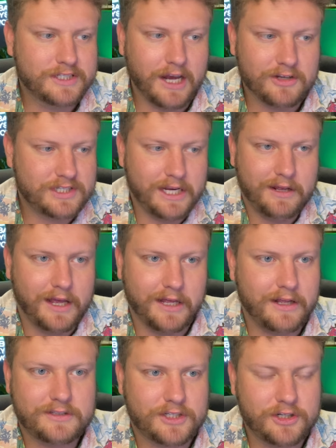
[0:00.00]
Kelce,
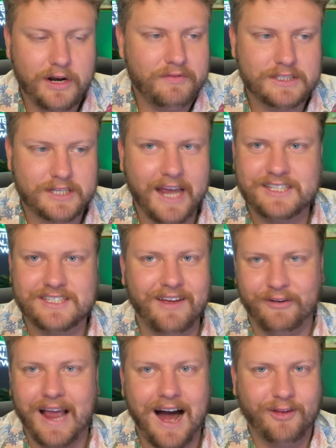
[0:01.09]
it shouldn't even take
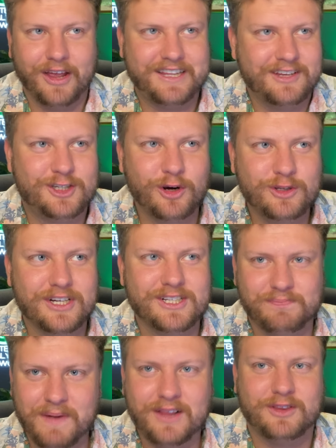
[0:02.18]
sniffing out. Like, the dude's in
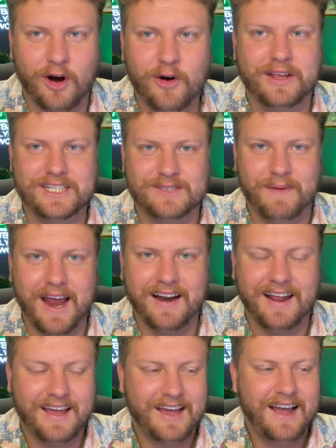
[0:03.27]
his mid-30s,
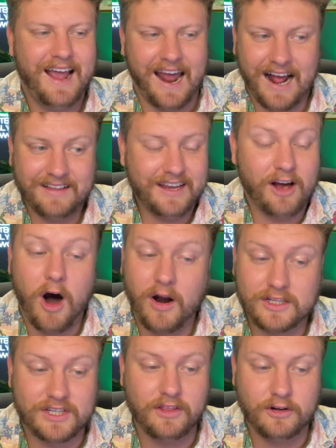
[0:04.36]
man. And I think,
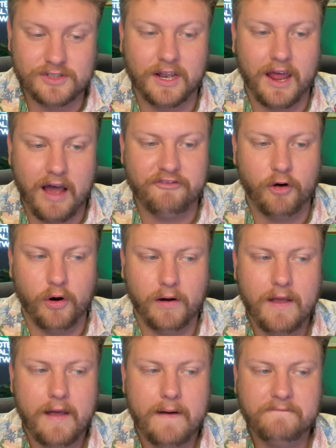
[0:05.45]
honestly, there's an effort
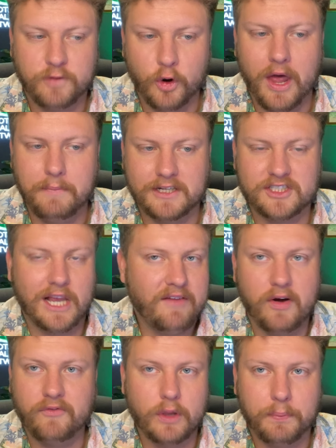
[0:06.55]
for them to save
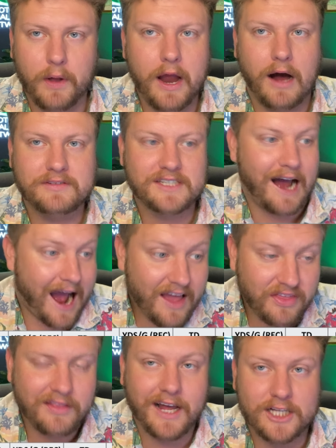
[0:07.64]
him for the playoffs. I
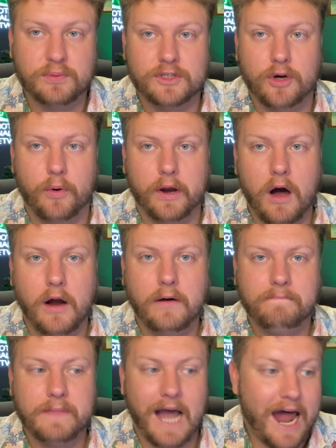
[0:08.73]
think that's what's going on.
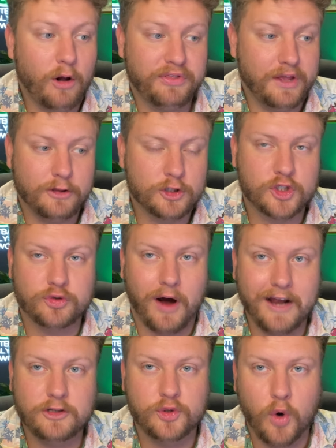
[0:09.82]
I don't think they're
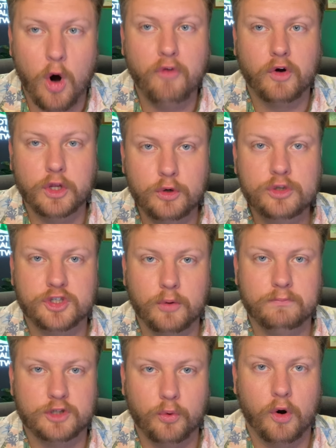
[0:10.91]
trying to overuse
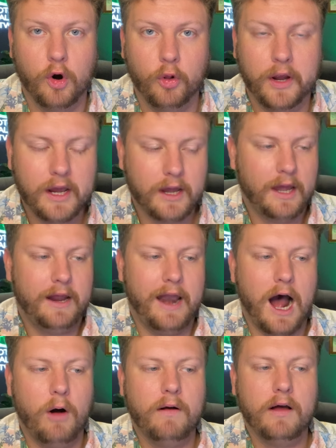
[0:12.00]
him too early.
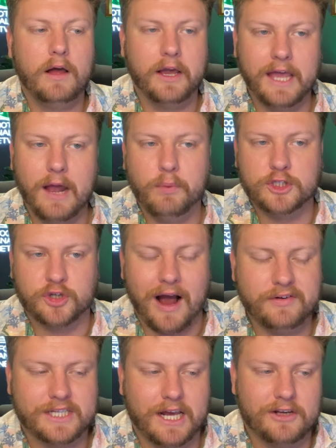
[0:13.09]
Now, again, with
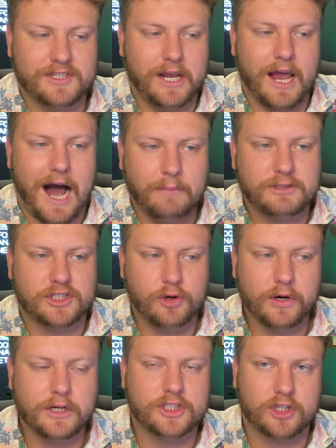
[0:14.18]
Travis Kelce, I'm still
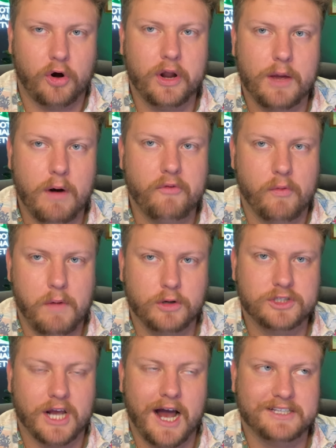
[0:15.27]
going to start him over
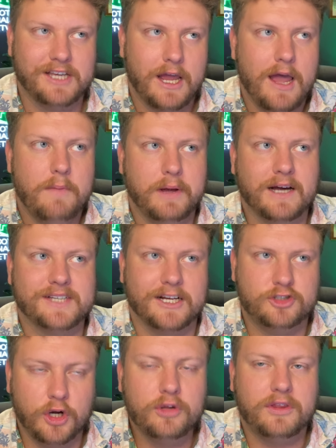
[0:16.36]
most guys because I
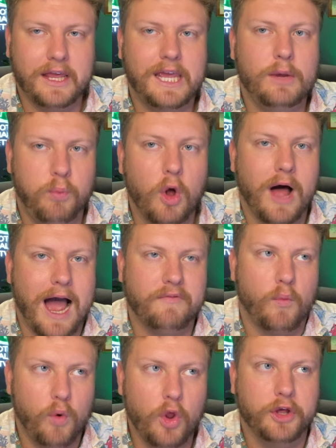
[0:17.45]
do think he will have
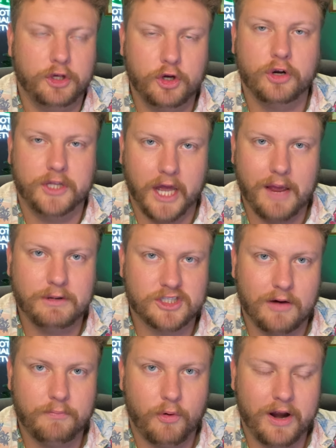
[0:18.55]
a really good game at
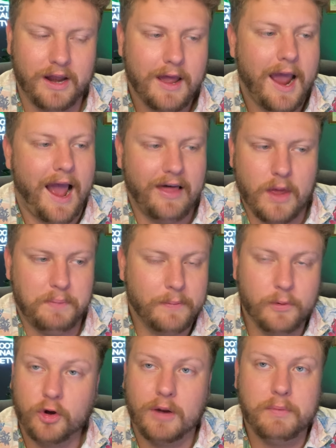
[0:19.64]
some point, and then
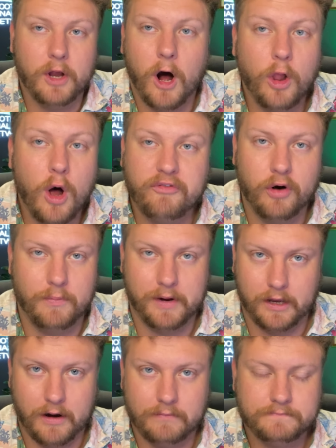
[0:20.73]
people are going to be all over him
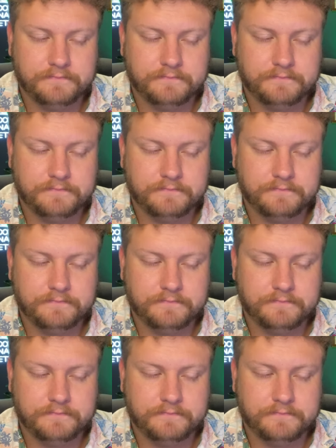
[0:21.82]
again.